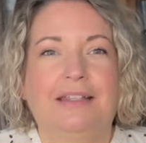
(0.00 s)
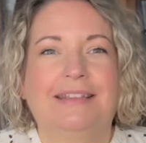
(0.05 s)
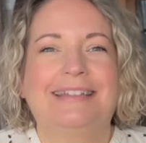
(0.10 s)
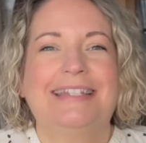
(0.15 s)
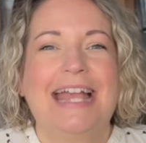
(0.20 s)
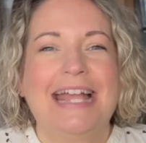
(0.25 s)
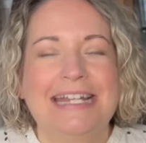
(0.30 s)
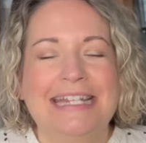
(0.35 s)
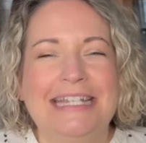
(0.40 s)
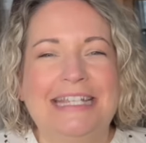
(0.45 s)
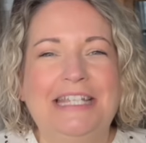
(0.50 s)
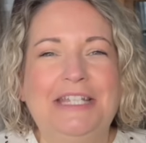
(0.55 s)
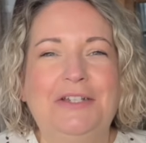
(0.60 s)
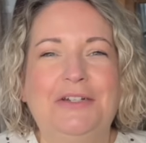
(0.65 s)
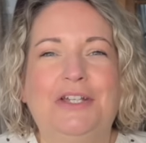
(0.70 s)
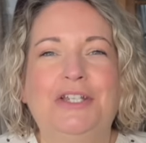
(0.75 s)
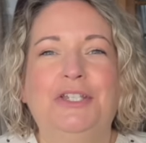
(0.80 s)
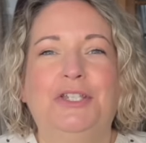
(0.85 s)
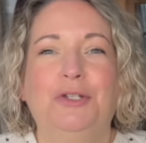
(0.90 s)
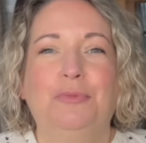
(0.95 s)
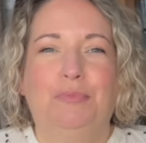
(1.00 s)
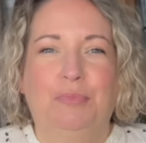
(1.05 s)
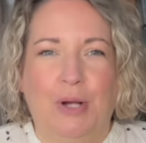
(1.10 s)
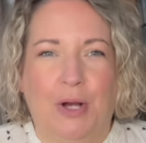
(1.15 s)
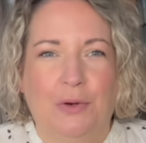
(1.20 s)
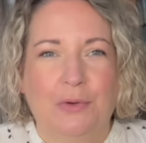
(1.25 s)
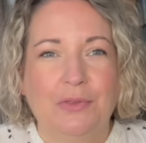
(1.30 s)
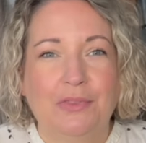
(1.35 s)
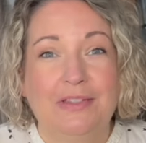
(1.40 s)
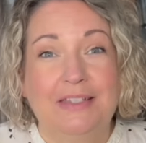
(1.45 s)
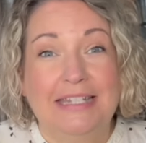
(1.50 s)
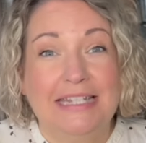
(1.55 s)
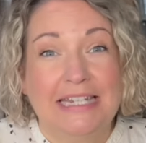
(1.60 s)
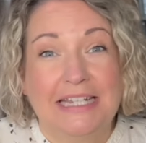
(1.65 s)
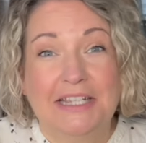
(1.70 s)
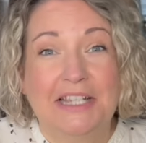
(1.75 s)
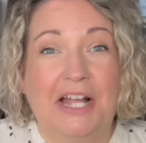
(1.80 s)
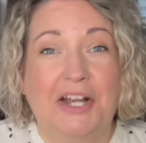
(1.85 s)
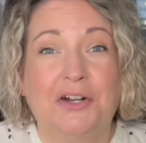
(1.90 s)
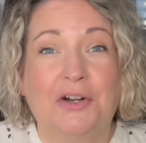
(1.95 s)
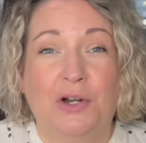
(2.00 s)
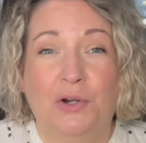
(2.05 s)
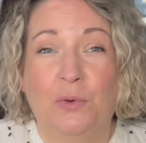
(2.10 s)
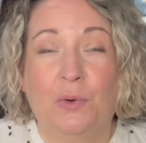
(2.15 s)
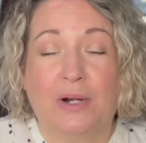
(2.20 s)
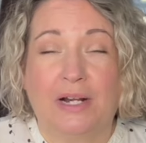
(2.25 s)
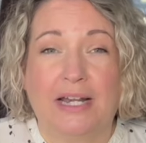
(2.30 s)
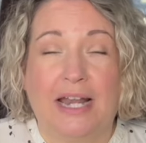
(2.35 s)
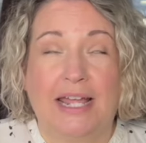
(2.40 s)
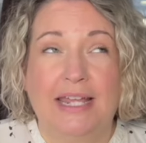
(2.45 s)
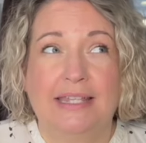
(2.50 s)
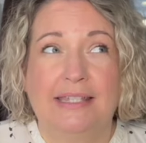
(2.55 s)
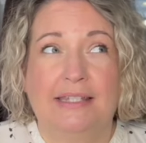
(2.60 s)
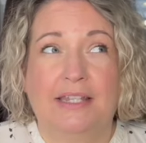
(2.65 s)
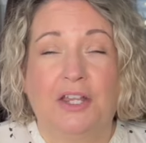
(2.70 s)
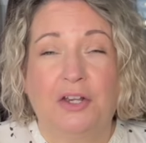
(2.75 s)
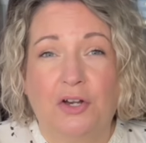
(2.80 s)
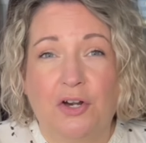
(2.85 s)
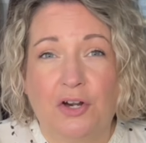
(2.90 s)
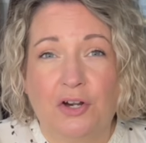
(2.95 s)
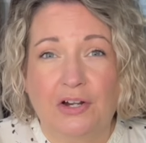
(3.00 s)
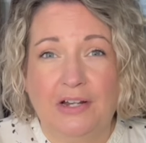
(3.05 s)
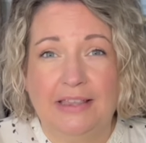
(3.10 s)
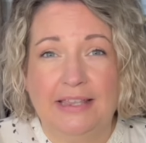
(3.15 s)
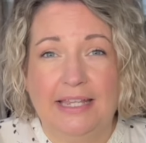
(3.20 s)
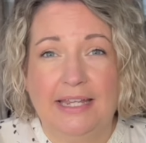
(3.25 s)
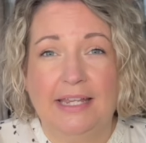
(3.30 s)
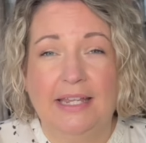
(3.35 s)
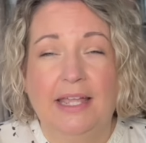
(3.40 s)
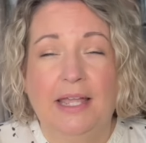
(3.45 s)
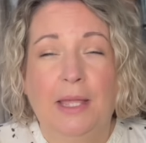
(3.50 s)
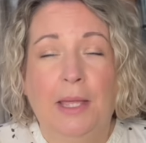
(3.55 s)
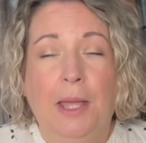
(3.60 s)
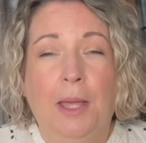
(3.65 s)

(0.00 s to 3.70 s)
Technically, you can do both, declutter and organize concurrently,